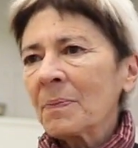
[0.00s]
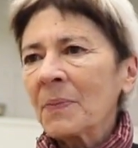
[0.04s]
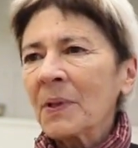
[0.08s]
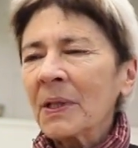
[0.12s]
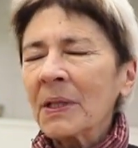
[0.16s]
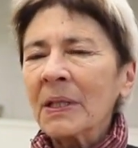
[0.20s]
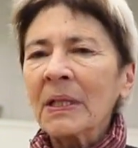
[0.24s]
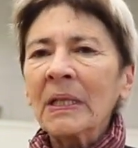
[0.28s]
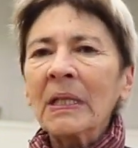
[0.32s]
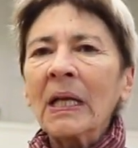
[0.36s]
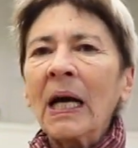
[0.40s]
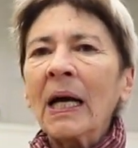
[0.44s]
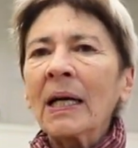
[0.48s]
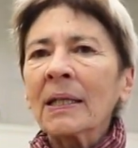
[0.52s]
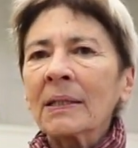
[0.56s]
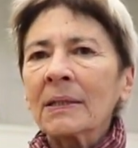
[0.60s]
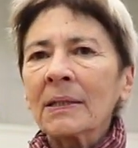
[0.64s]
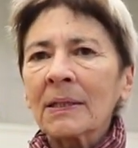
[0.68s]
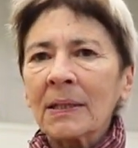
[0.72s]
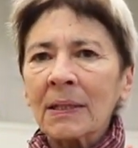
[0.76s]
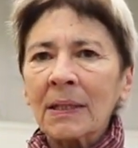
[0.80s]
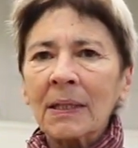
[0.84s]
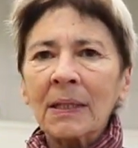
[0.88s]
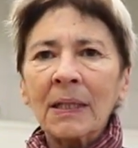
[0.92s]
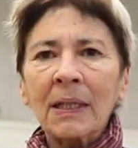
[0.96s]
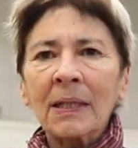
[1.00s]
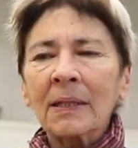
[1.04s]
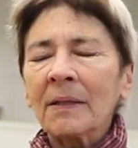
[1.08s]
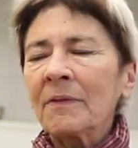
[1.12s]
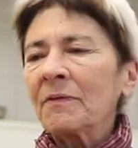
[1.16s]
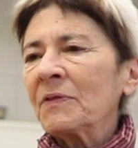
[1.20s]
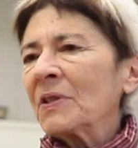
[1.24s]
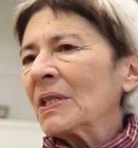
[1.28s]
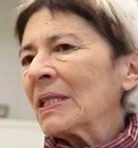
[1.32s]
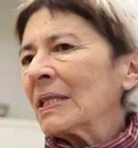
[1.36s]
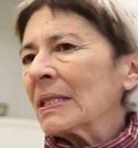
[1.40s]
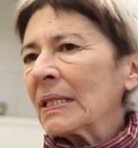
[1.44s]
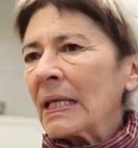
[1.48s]
but not kind
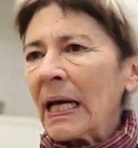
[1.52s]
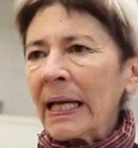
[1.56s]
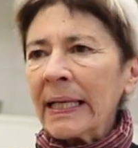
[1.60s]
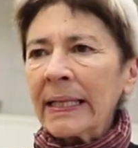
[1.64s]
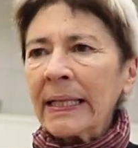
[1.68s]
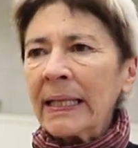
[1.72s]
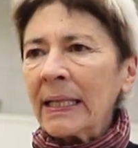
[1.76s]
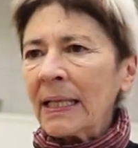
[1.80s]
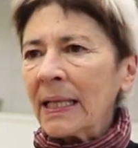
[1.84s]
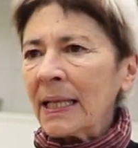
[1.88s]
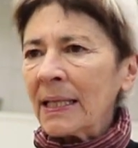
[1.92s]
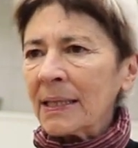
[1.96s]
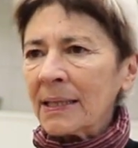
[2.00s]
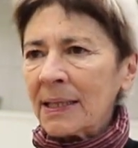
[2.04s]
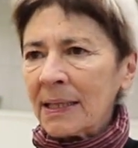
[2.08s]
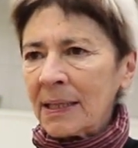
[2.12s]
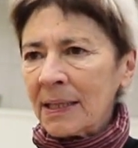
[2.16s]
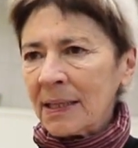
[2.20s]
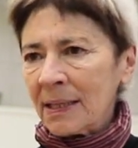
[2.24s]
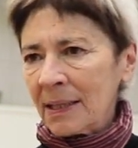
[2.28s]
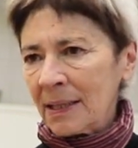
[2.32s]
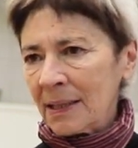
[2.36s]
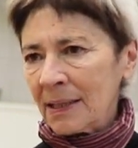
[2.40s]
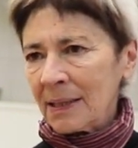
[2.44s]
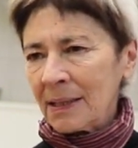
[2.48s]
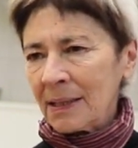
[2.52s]
of design it as a